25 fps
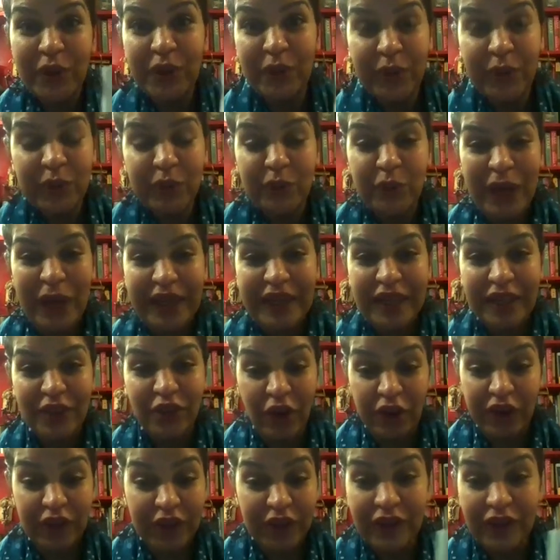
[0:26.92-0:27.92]
with Wendy
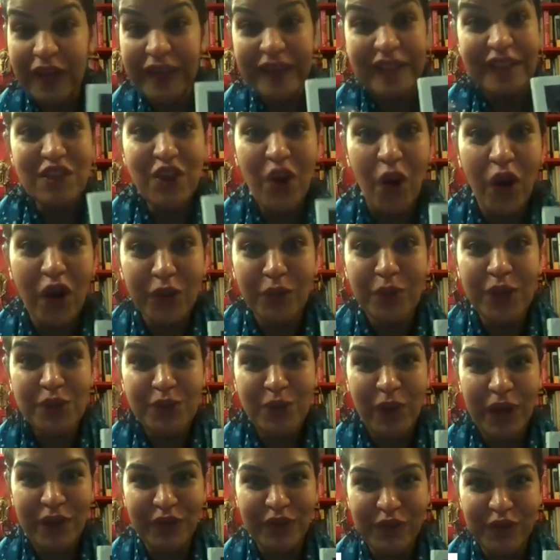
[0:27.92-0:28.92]
Doniger, and it's
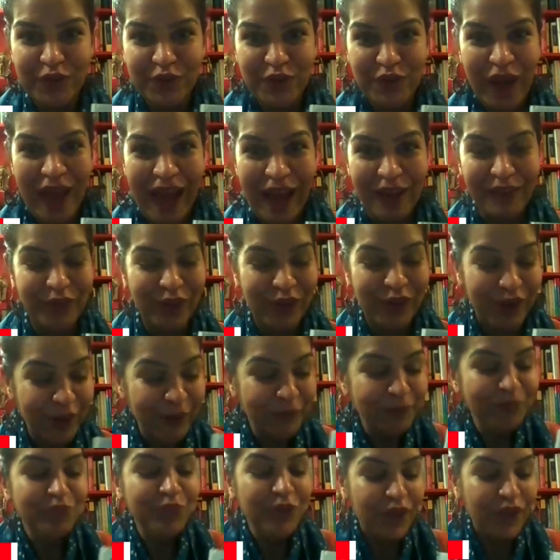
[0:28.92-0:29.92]
always wonderful to have
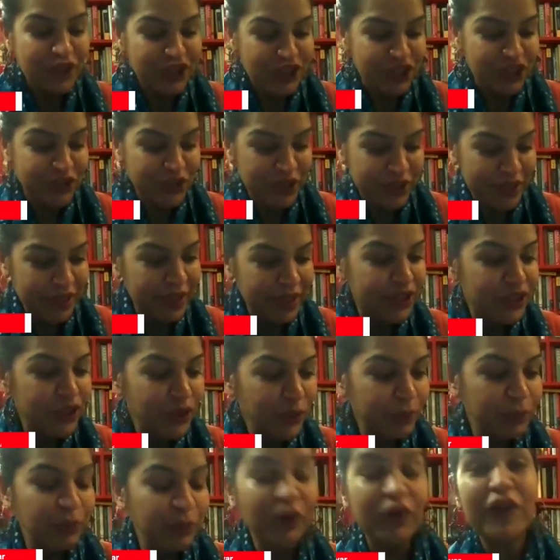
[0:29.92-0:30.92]
her. She's written a
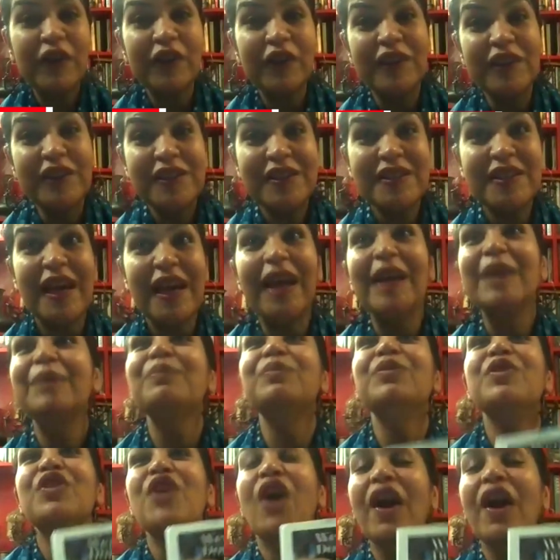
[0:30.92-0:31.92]
new book, this
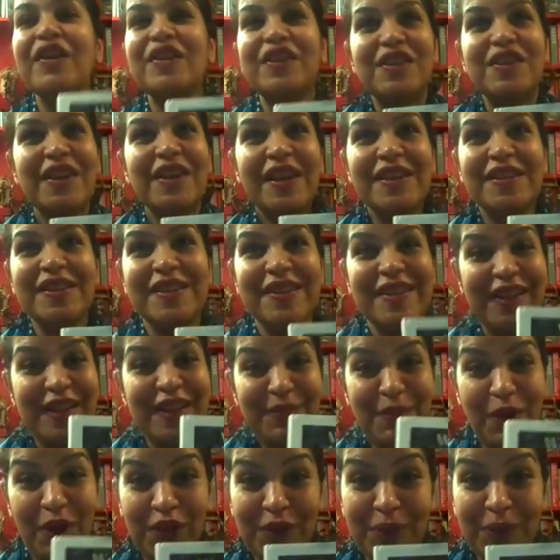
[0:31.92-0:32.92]
time not
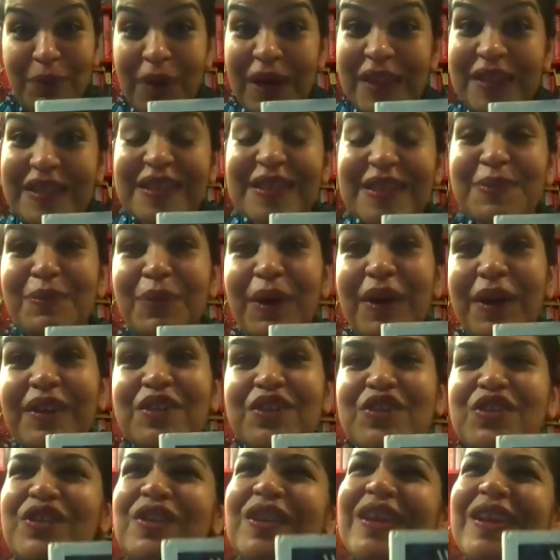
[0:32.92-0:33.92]
necessarily about the myths, but
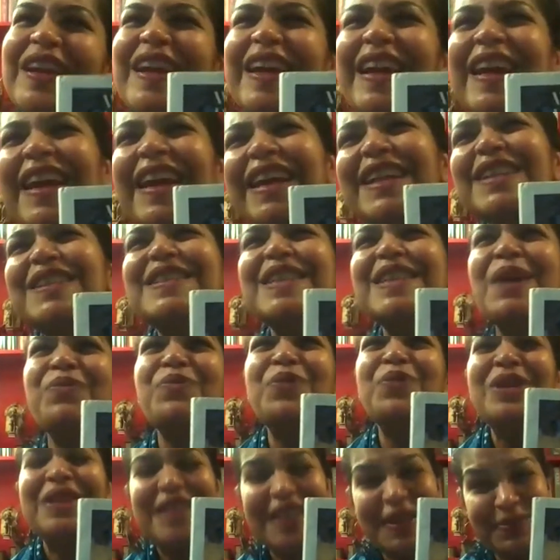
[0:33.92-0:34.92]
in
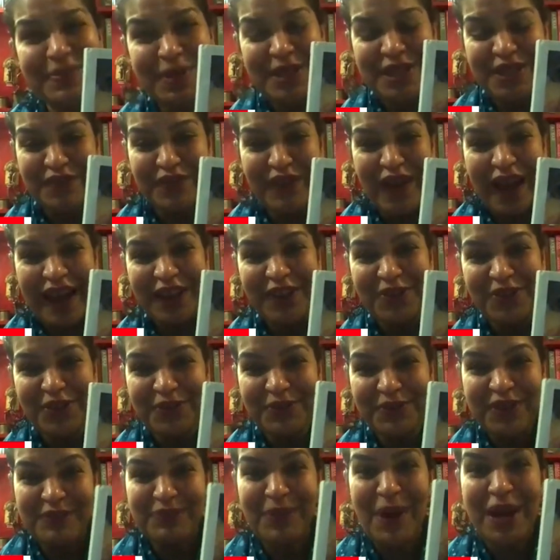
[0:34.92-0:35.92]
some way demystifying
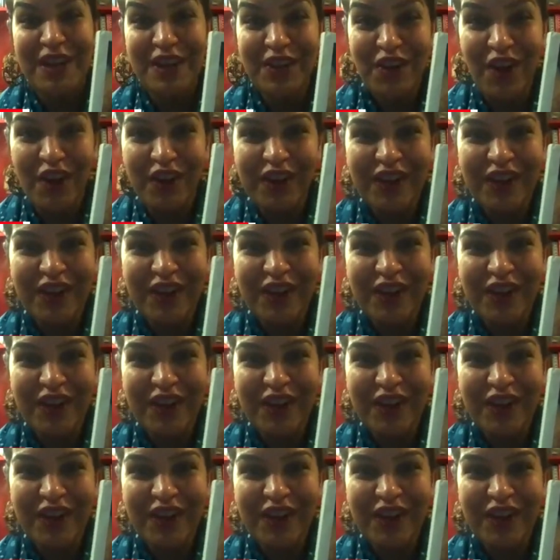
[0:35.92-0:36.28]
who Wendy